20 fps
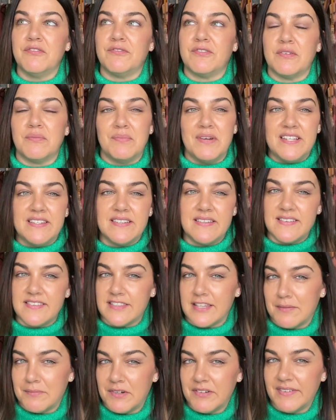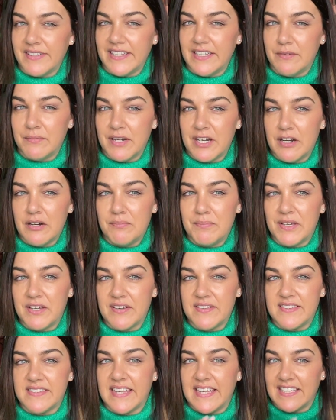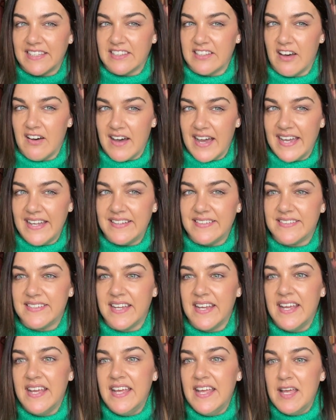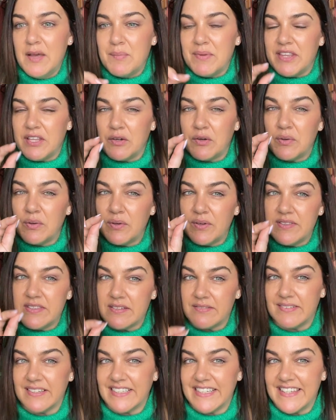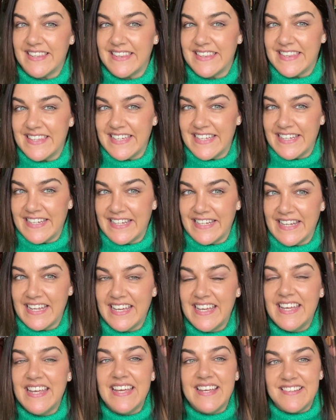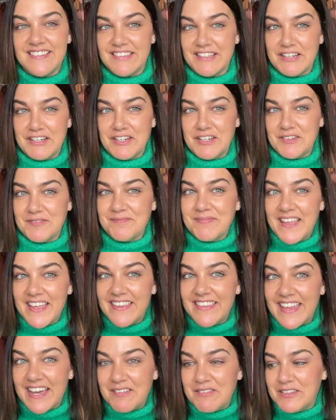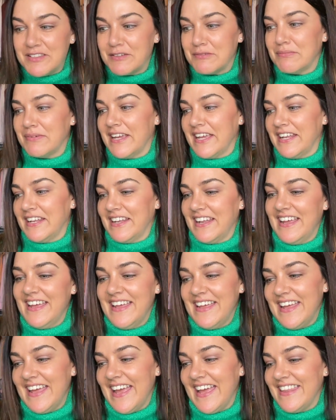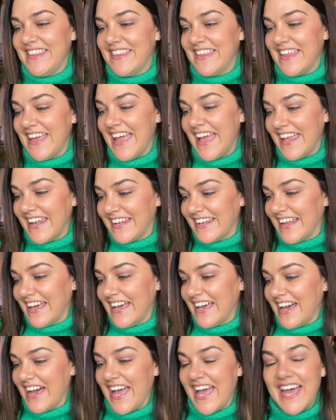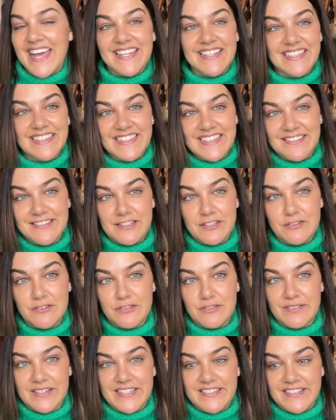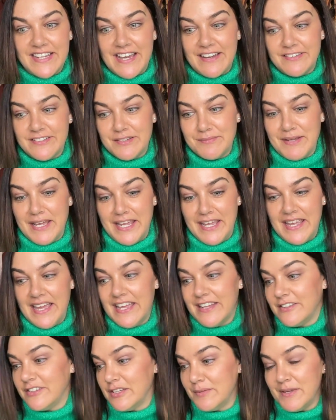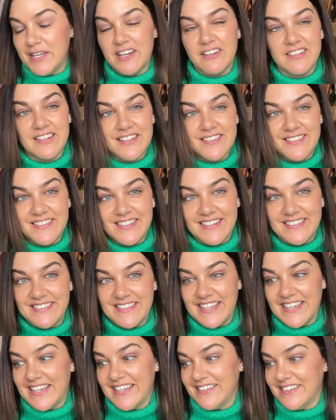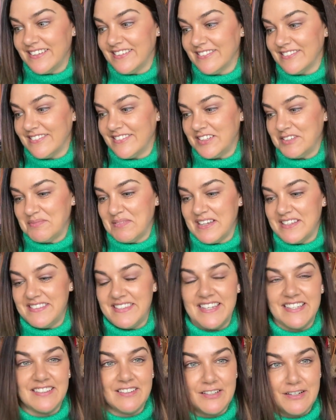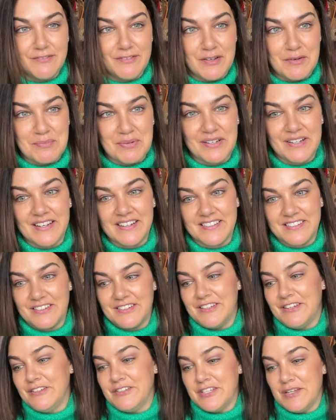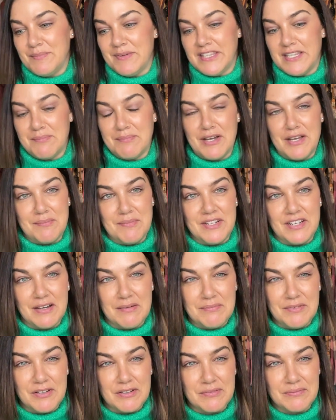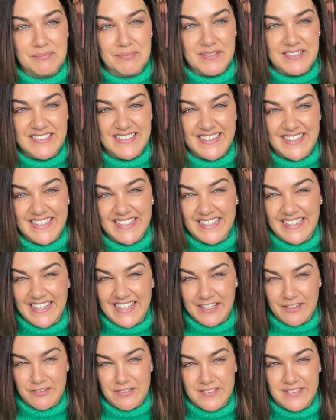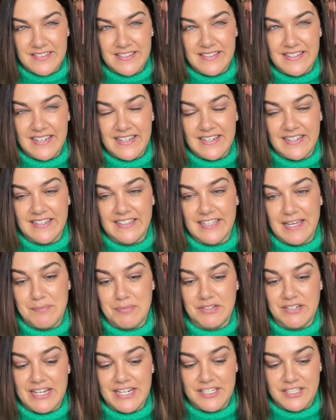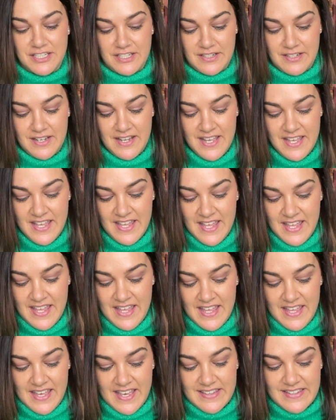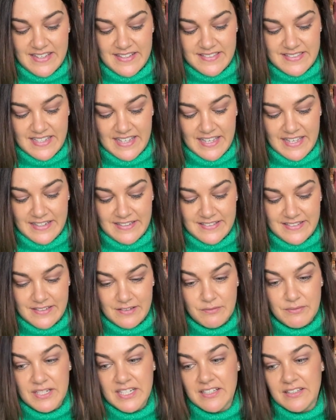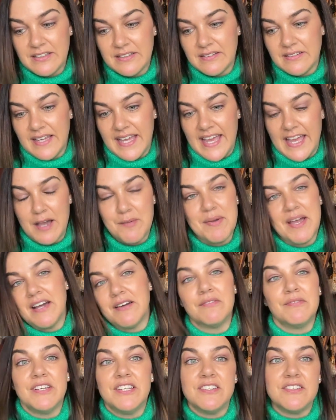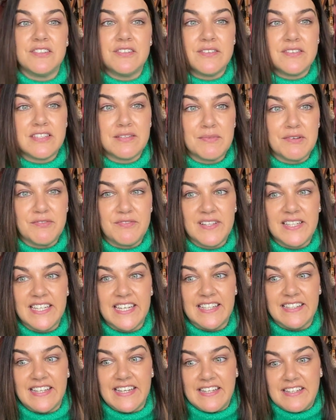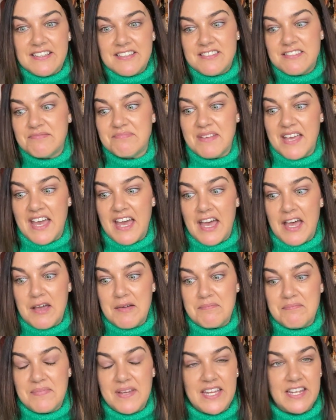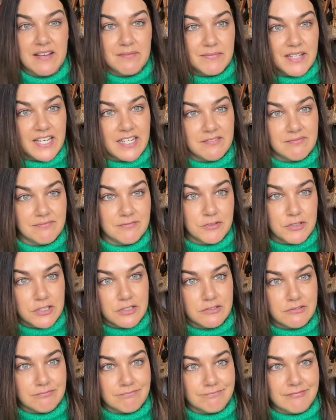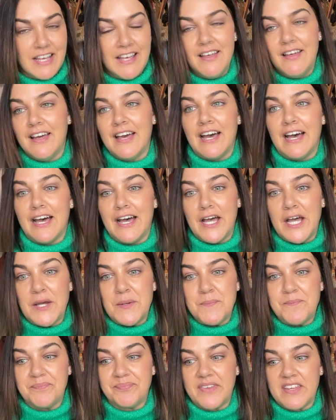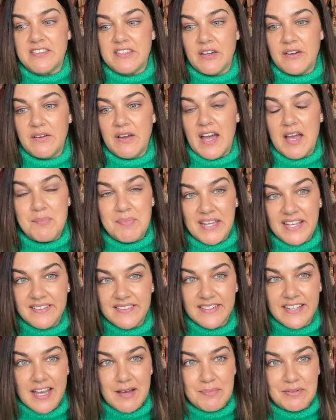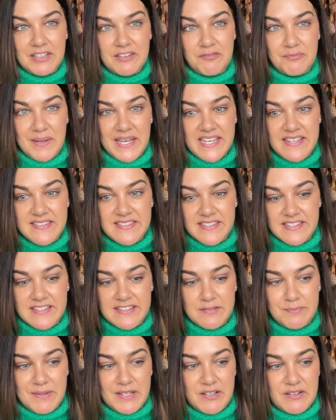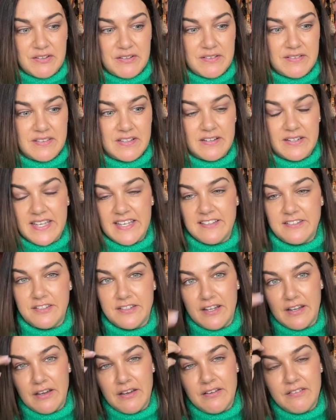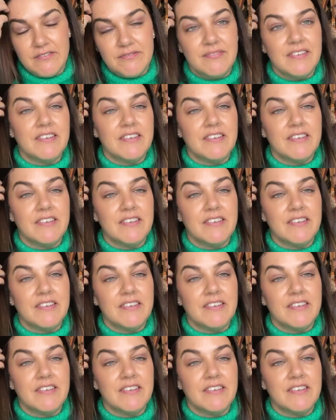from winter to summer really well because they're light, but the cords are really thin. So that was a win. And then I had Lily Stilk reach out to me. And to be honest, I said, look, I see a lot of your products on YouTube at the moment. I'm not particularly interested in a collaboration. And they said, well, how about we just do some affiliate links? And I'm like, cool. So I picked a couple of pieces because, as you know,